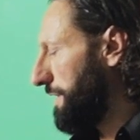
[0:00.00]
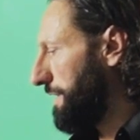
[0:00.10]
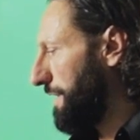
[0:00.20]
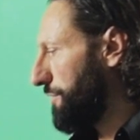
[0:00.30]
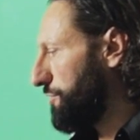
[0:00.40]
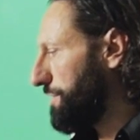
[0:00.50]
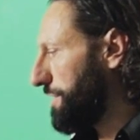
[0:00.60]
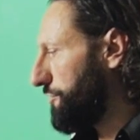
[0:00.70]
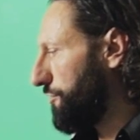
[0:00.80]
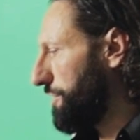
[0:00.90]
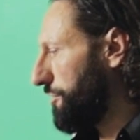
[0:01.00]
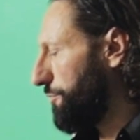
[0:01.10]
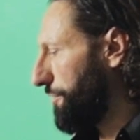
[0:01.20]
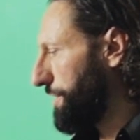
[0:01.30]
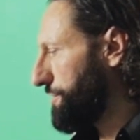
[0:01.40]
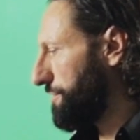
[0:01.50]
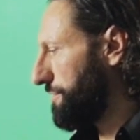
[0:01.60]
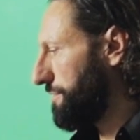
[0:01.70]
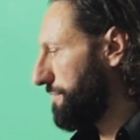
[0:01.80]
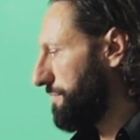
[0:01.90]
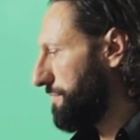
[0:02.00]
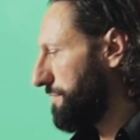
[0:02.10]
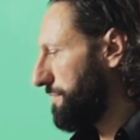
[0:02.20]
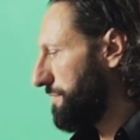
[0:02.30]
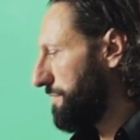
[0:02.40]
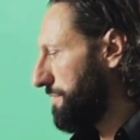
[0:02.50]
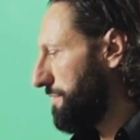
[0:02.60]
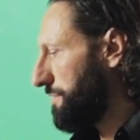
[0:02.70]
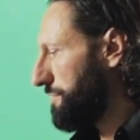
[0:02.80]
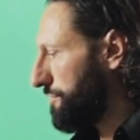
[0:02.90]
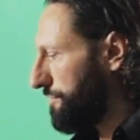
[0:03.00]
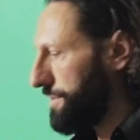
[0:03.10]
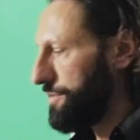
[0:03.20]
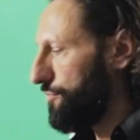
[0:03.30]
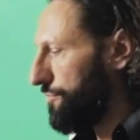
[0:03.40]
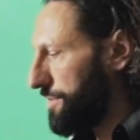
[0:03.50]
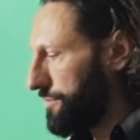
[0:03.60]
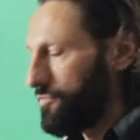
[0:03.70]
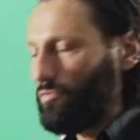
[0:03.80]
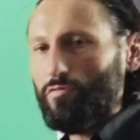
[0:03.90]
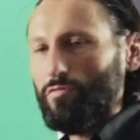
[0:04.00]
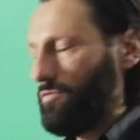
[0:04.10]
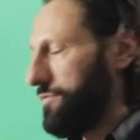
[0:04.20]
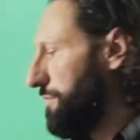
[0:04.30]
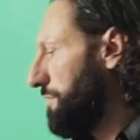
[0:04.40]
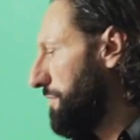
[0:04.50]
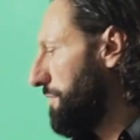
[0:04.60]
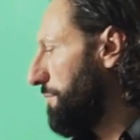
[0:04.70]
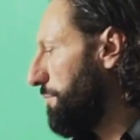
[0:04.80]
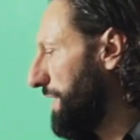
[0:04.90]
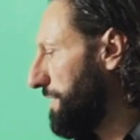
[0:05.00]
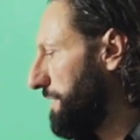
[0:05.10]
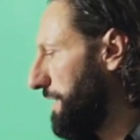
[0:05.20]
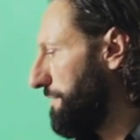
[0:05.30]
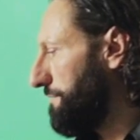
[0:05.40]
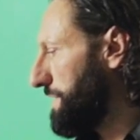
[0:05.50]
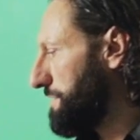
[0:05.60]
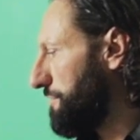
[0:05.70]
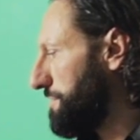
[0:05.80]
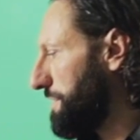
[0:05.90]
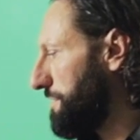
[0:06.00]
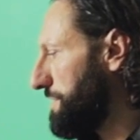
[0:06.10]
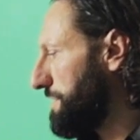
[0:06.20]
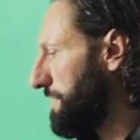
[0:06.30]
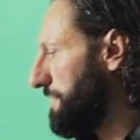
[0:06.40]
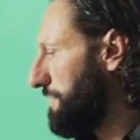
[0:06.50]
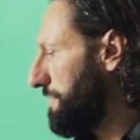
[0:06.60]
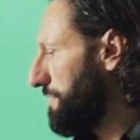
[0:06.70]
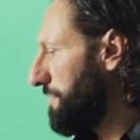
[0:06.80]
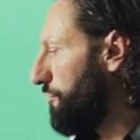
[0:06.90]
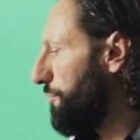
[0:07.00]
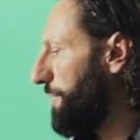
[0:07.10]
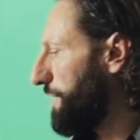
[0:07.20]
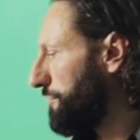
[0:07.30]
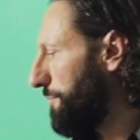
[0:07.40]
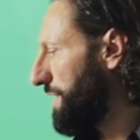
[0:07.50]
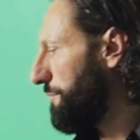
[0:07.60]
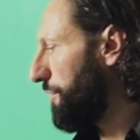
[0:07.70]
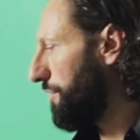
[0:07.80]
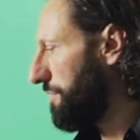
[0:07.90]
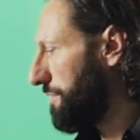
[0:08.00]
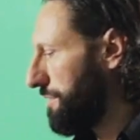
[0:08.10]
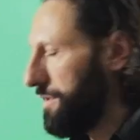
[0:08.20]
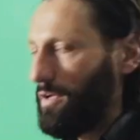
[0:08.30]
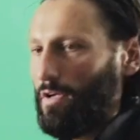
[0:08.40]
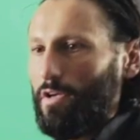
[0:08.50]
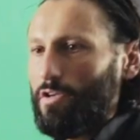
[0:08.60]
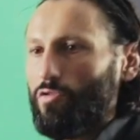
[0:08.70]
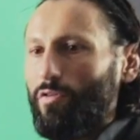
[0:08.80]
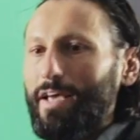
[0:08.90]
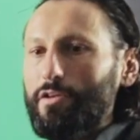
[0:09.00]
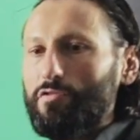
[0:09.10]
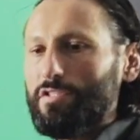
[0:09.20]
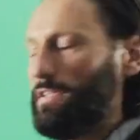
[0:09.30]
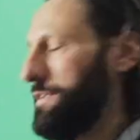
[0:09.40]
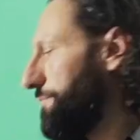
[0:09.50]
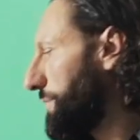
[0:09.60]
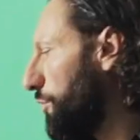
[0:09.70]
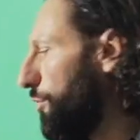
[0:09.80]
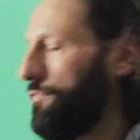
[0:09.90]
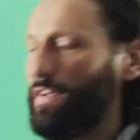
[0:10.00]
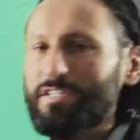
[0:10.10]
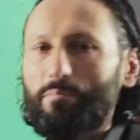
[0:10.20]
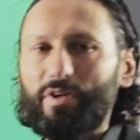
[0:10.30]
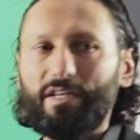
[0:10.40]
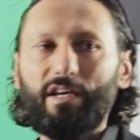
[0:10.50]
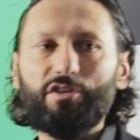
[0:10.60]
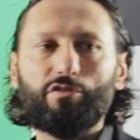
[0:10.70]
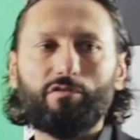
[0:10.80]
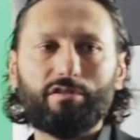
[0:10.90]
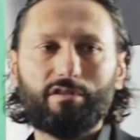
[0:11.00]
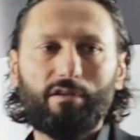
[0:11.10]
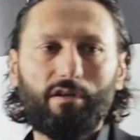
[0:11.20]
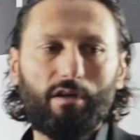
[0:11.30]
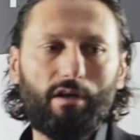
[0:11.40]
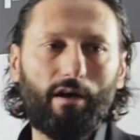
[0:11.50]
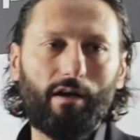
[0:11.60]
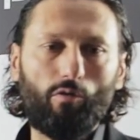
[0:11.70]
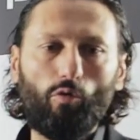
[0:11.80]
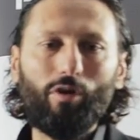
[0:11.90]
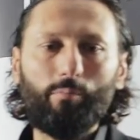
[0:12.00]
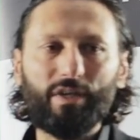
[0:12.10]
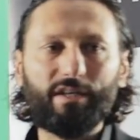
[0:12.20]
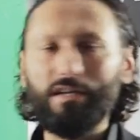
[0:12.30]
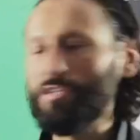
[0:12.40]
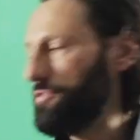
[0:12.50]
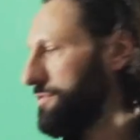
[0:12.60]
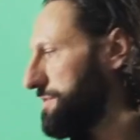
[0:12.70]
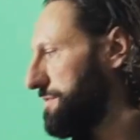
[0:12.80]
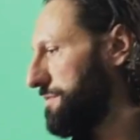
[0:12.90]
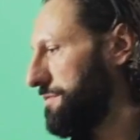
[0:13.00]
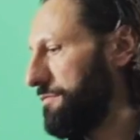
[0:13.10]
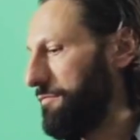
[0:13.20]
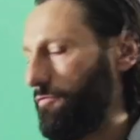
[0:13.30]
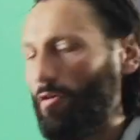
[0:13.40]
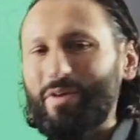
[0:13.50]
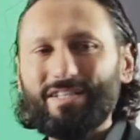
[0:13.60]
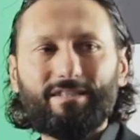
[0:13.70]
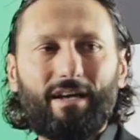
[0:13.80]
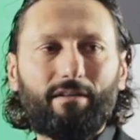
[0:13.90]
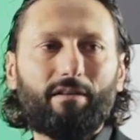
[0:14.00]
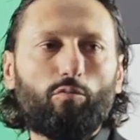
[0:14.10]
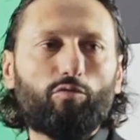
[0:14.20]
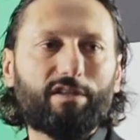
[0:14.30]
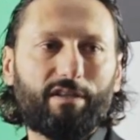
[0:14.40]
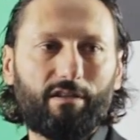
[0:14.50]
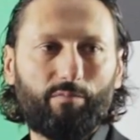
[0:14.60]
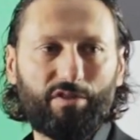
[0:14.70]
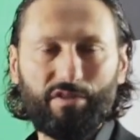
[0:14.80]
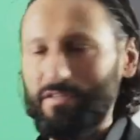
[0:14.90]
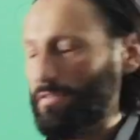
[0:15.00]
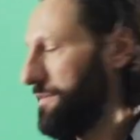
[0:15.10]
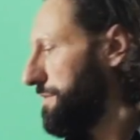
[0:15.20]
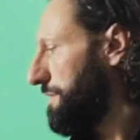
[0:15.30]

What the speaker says: Now we're doing the turning operation, so in order to maintain this concentricity compared to the main bore. So like you see, all these applications are all applications from a standard multi-center machine.